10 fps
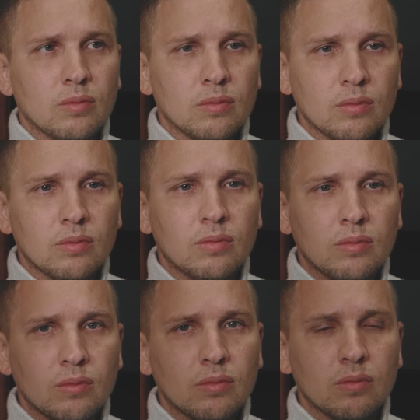
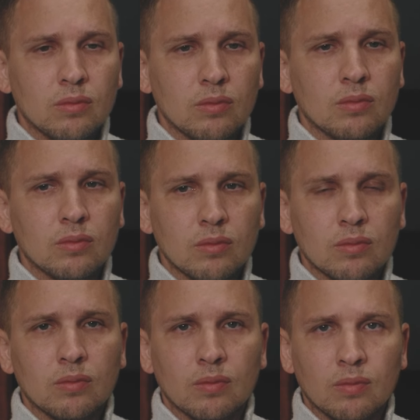
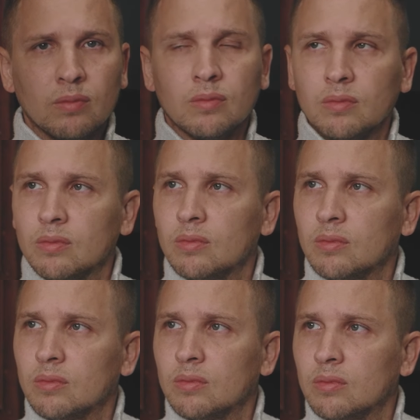
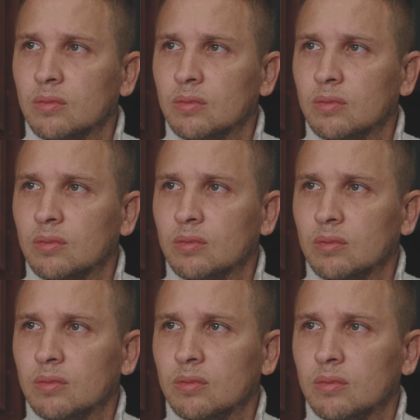
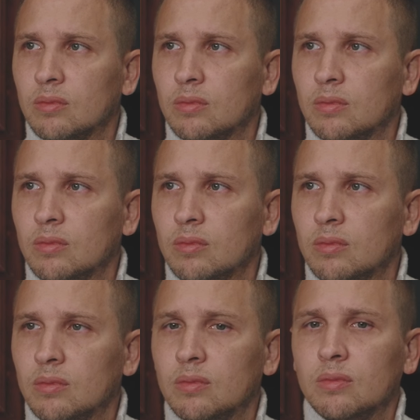
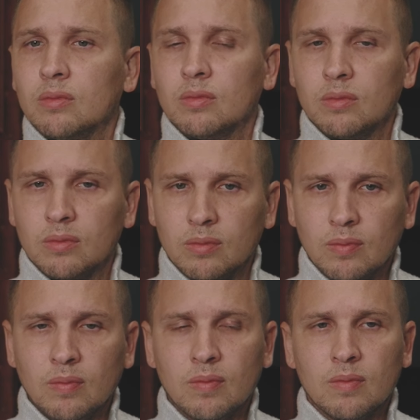
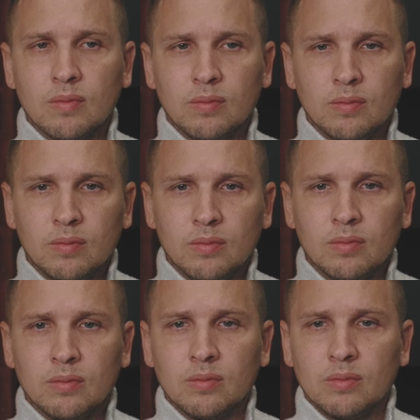
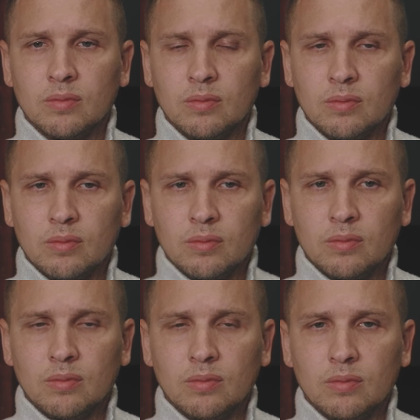
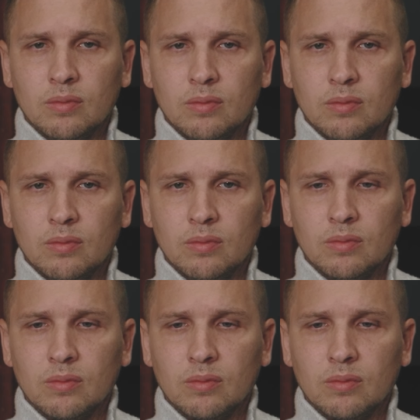This person isn't speaking.